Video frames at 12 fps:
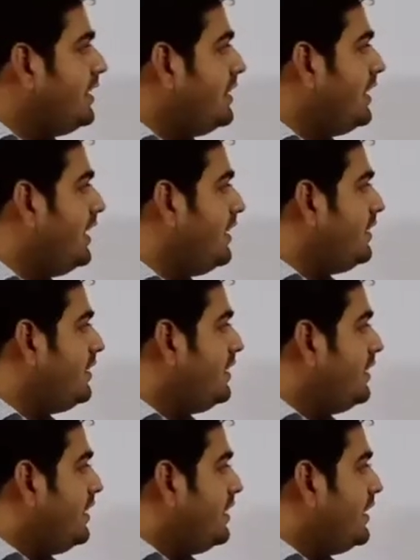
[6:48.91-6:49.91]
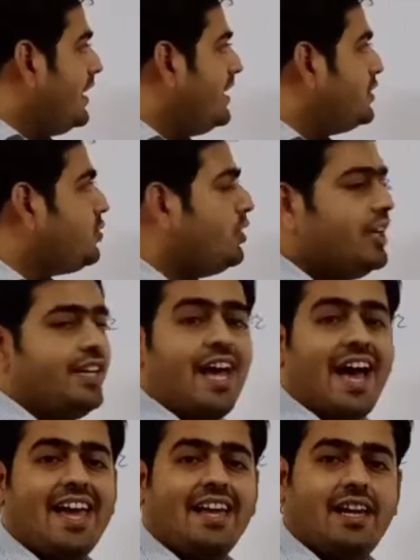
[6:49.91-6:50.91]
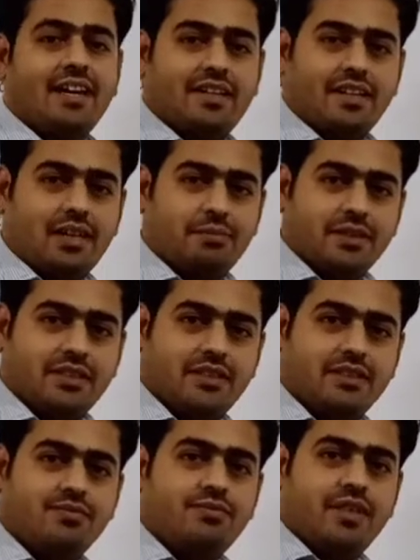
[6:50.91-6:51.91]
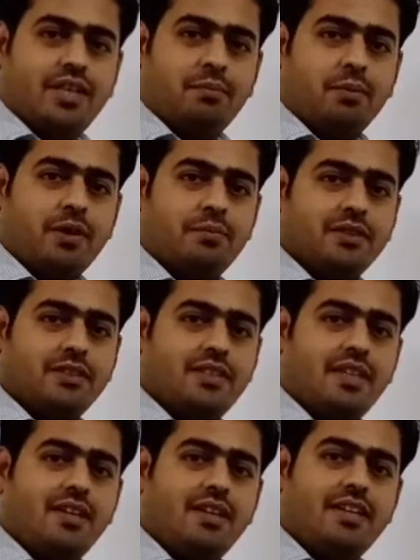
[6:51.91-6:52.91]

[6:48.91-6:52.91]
then that is called a dielectric capacitor. Which type of capacitor?